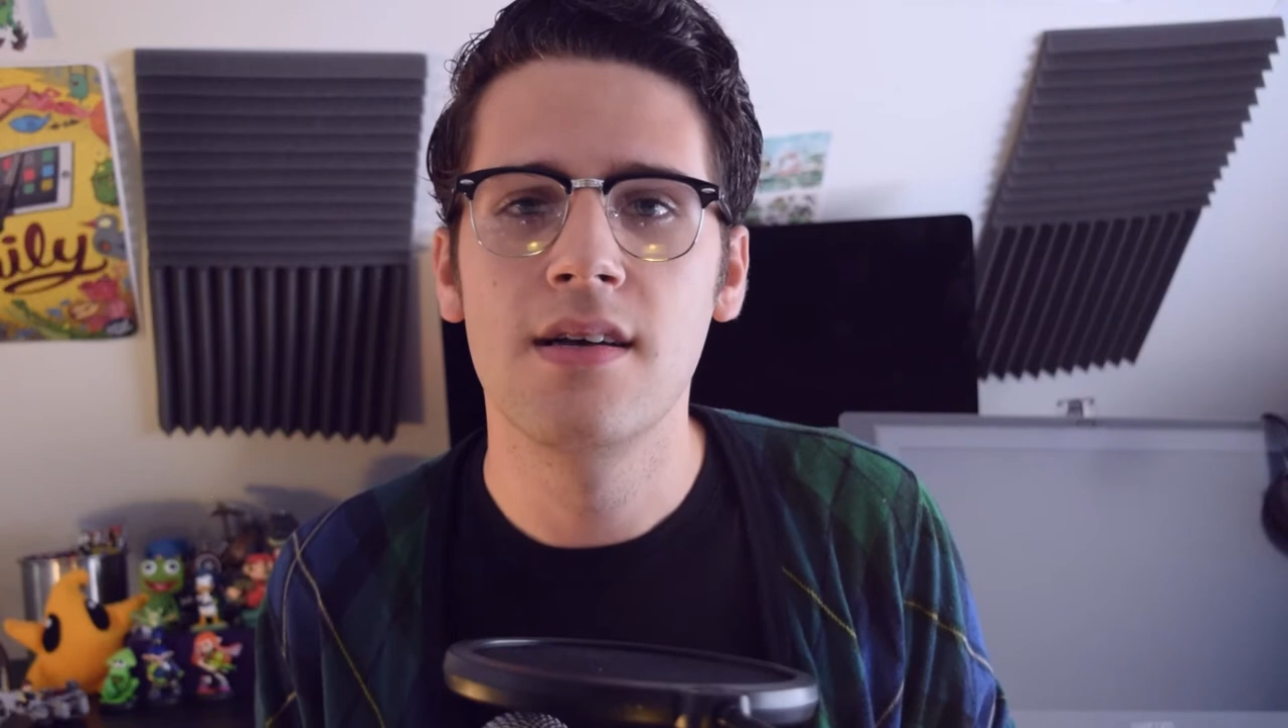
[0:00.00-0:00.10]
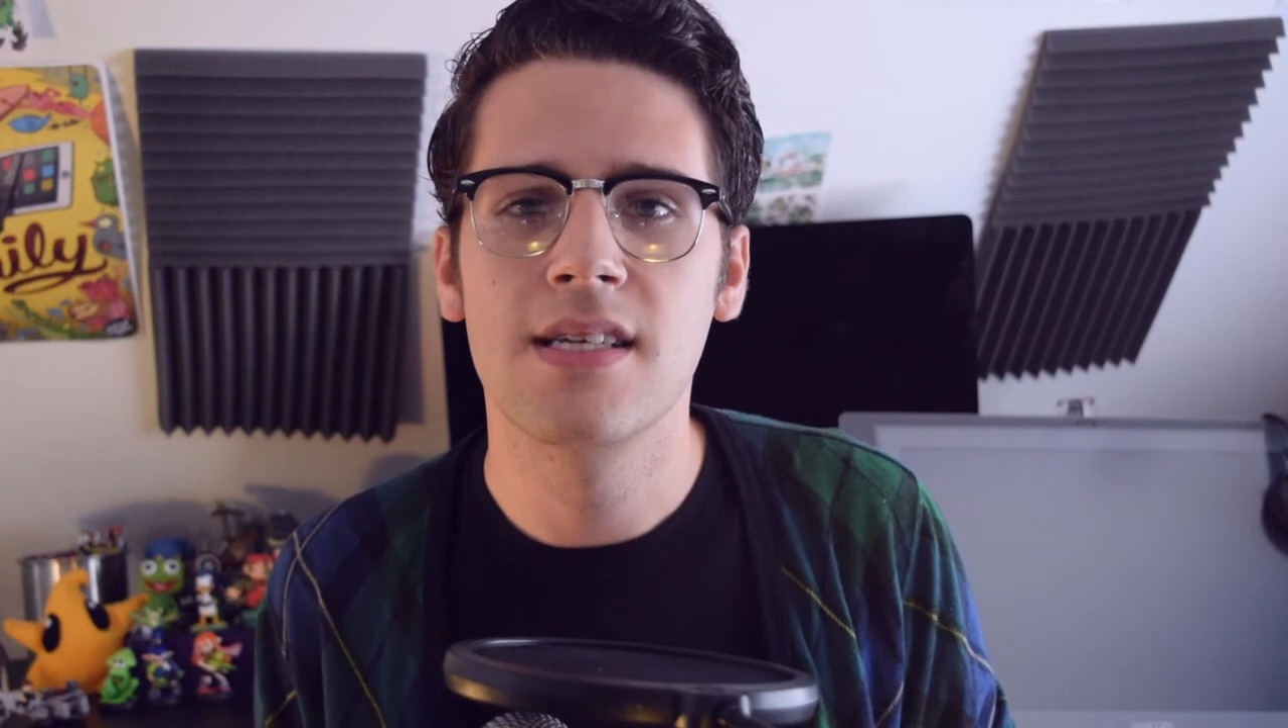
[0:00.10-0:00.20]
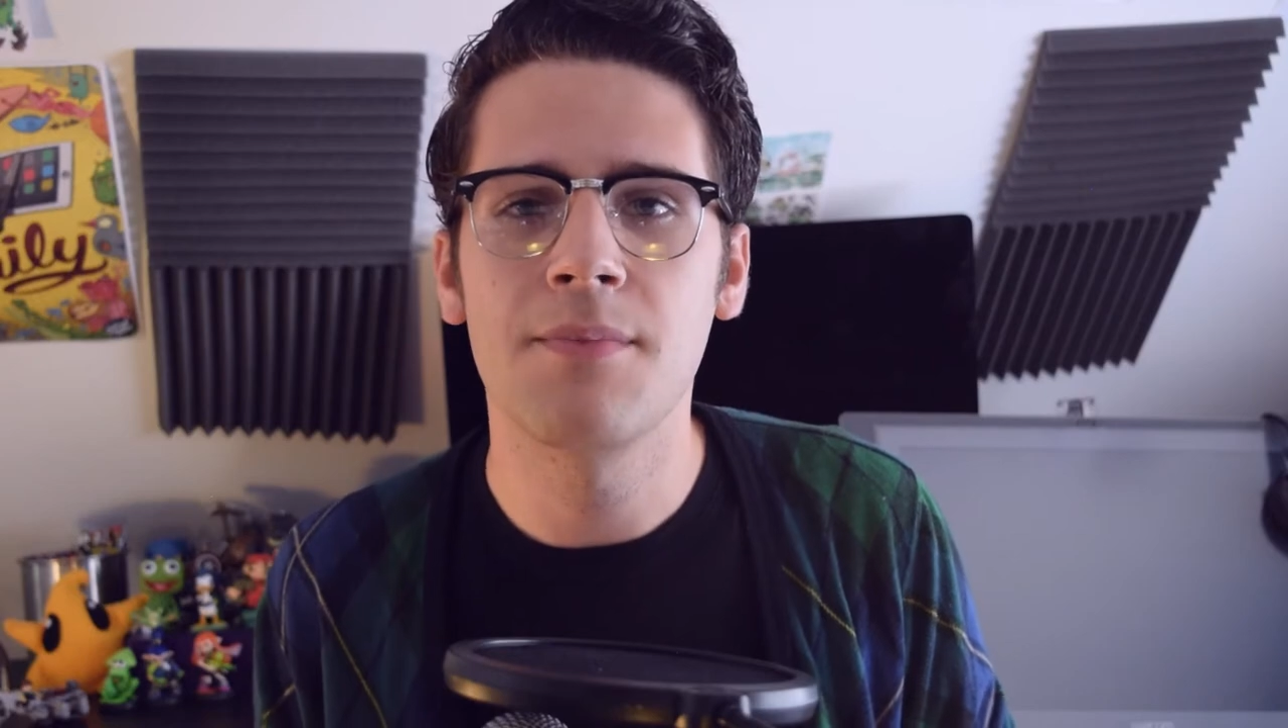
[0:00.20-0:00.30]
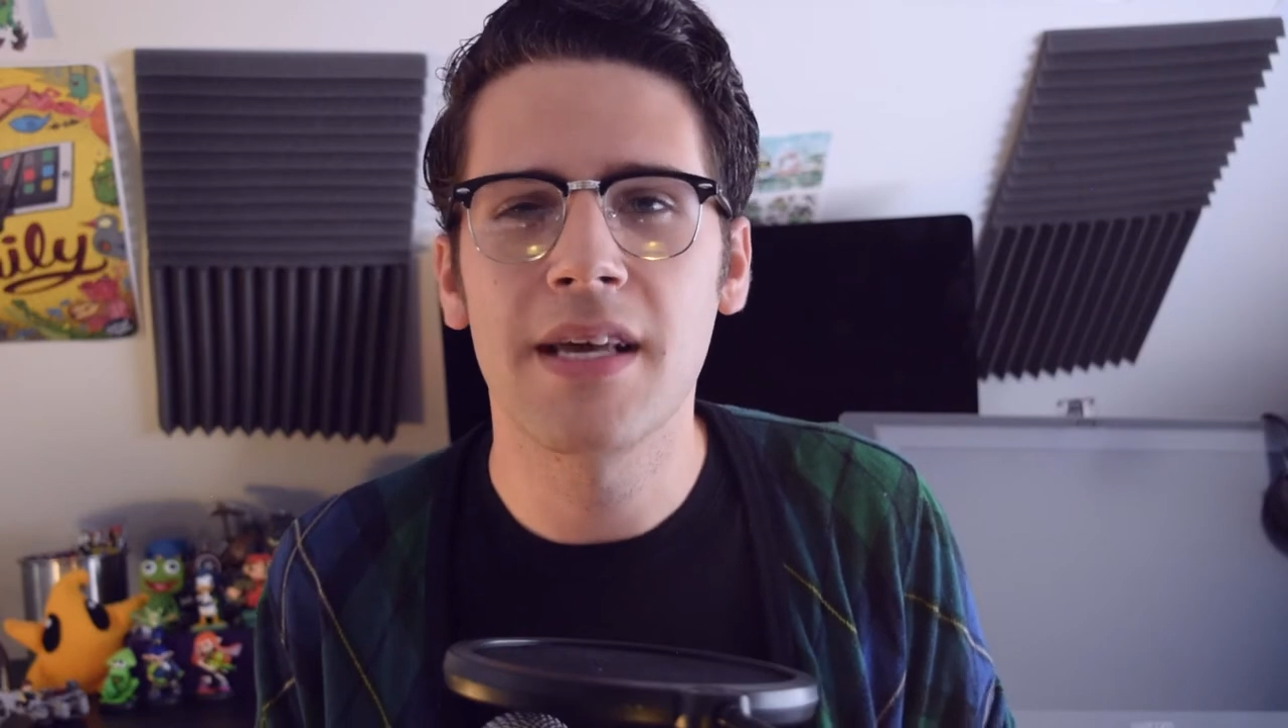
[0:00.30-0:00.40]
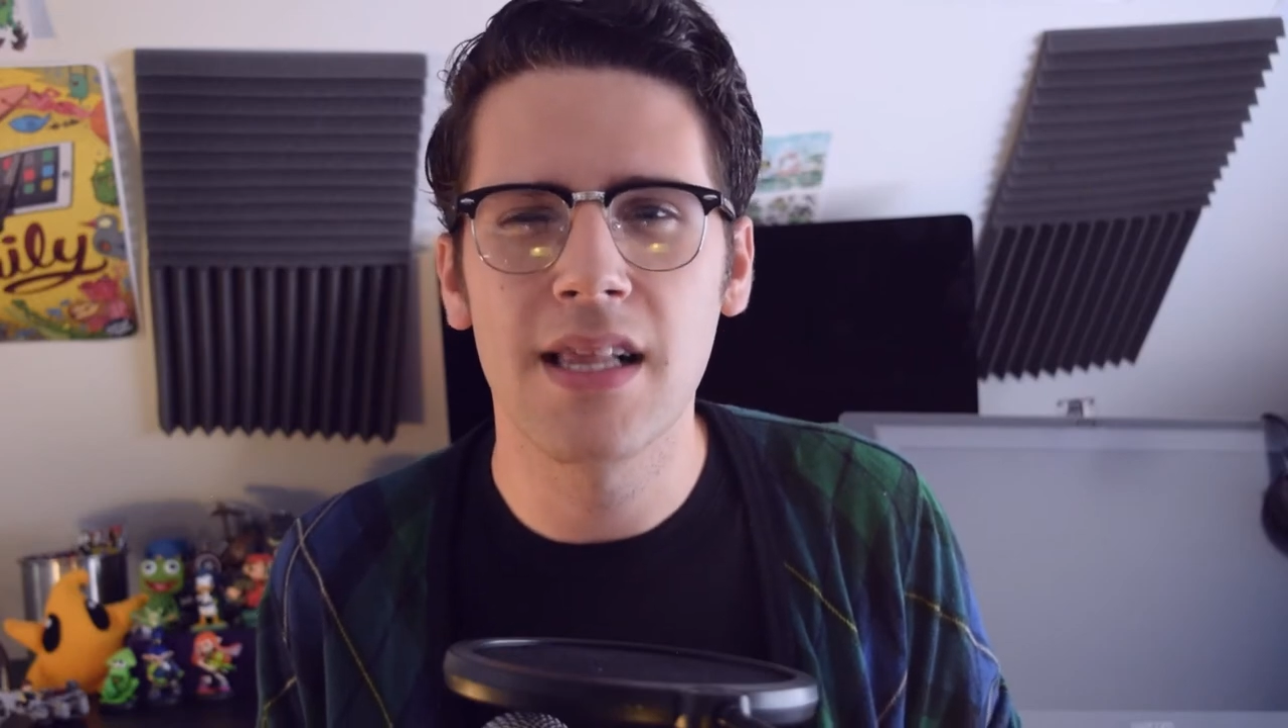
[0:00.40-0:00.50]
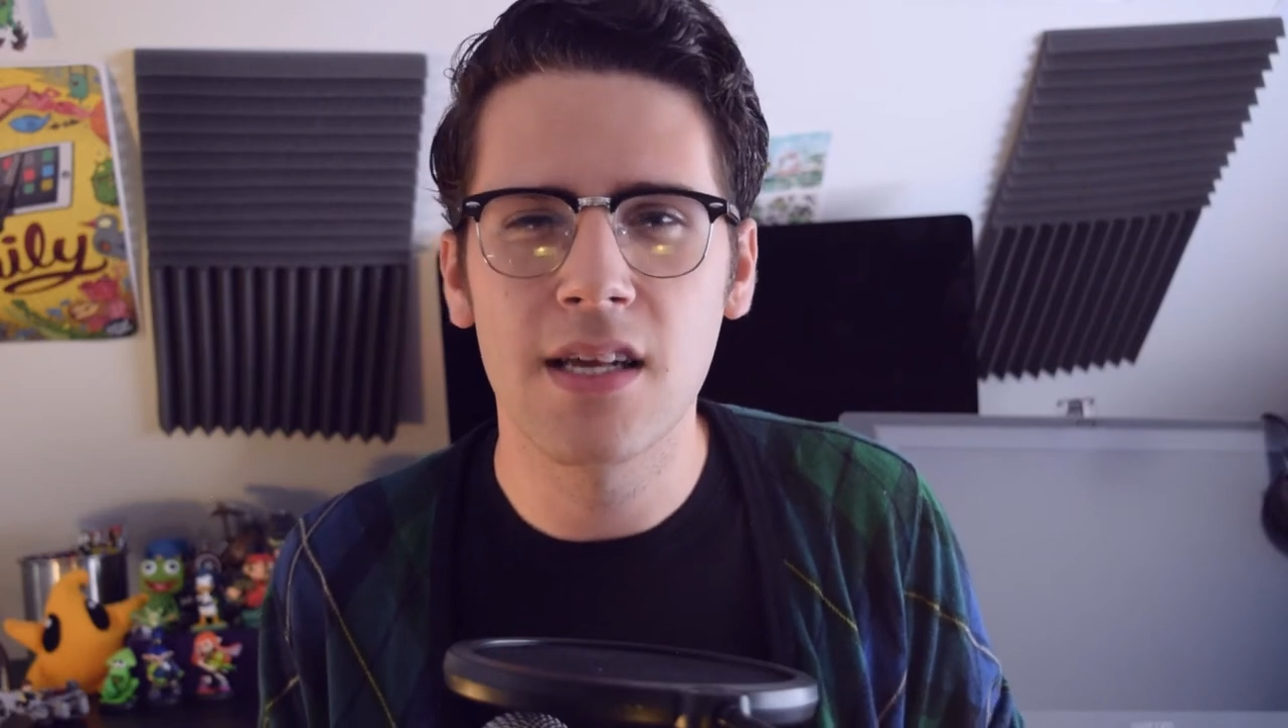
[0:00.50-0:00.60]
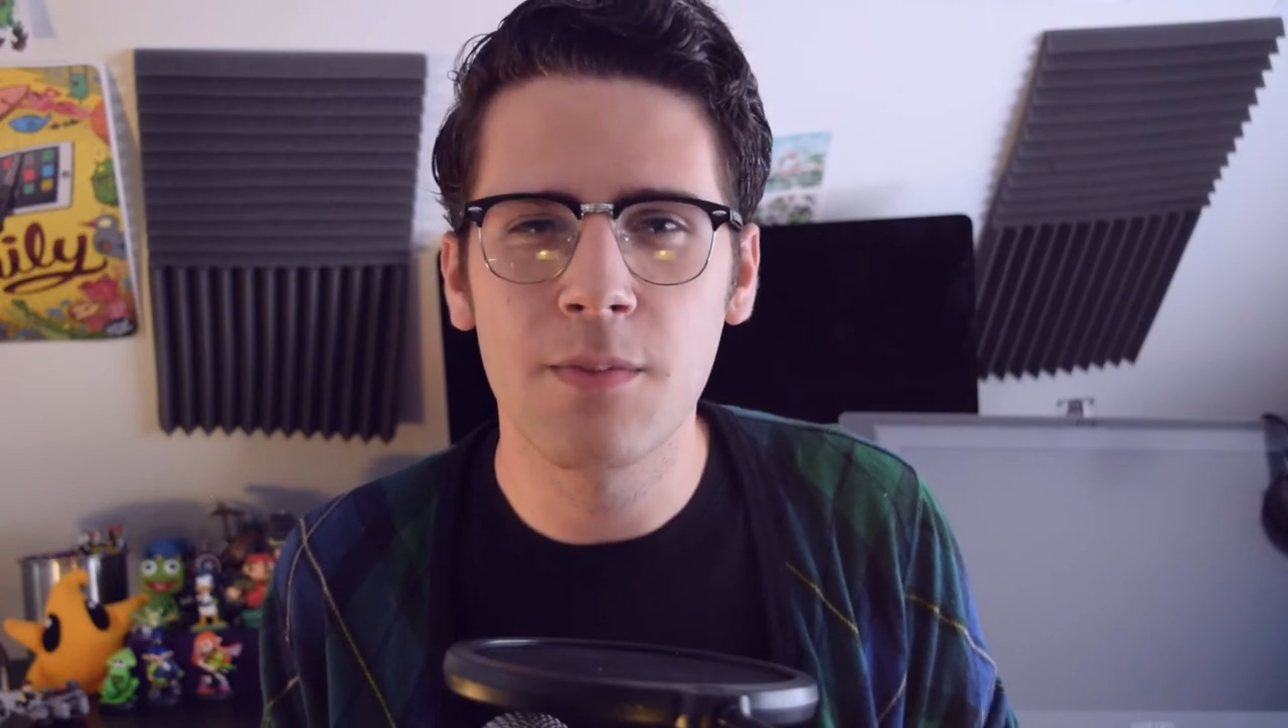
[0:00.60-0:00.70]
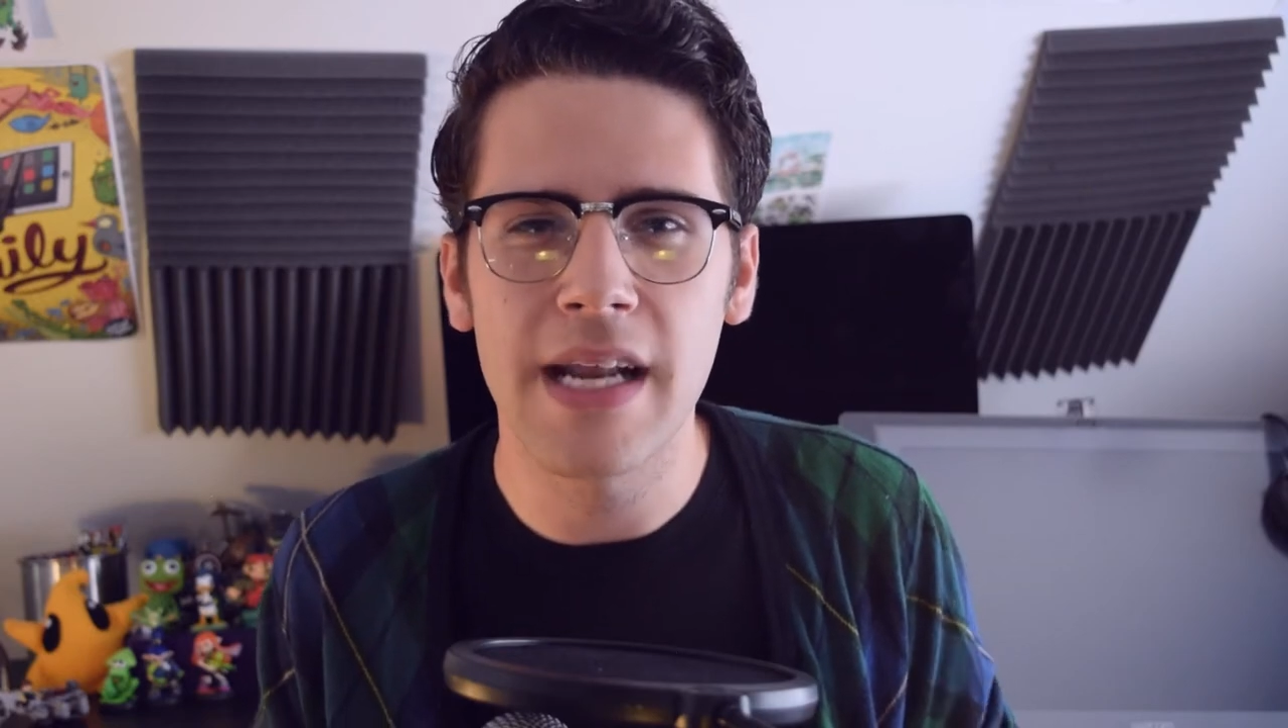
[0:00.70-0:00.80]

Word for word: something a little bit